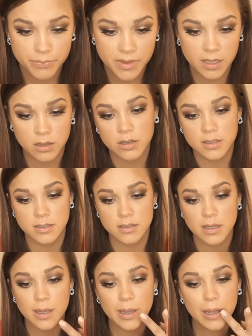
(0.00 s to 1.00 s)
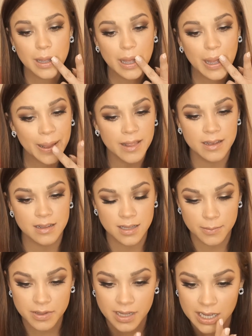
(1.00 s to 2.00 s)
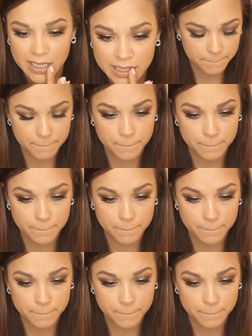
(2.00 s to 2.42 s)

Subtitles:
it looks like a lip gloss.